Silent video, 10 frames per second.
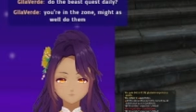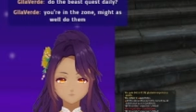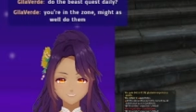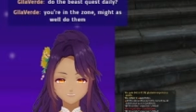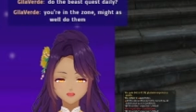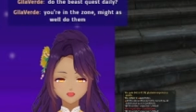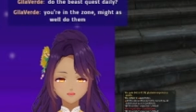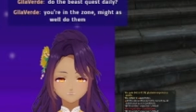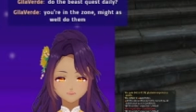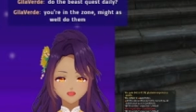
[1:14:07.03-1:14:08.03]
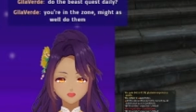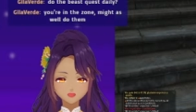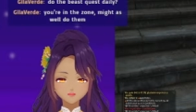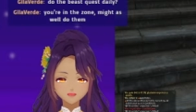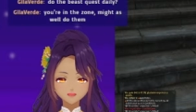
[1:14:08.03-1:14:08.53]
As the beast tribe
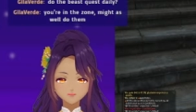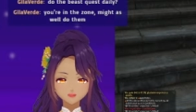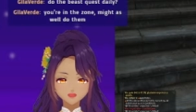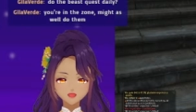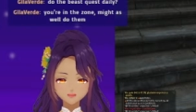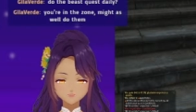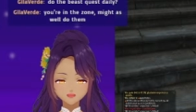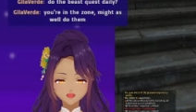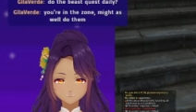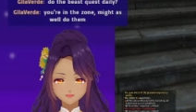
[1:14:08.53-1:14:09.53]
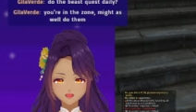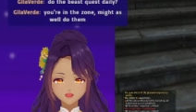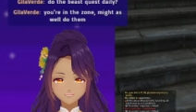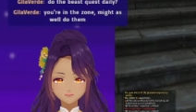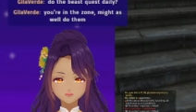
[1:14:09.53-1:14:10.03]
thing? Because if not, I'm going to go straight to the
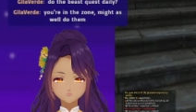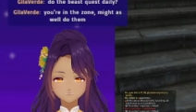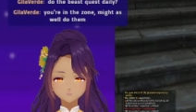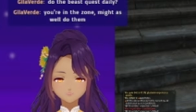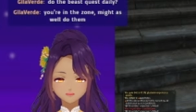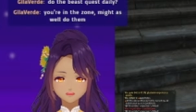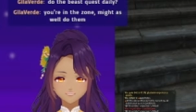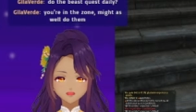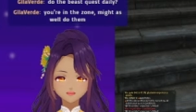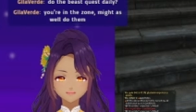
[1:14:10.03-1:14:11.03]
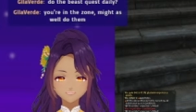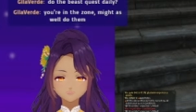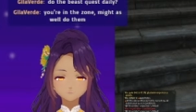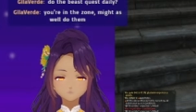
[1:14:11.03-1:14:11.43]
fairies and help them out again.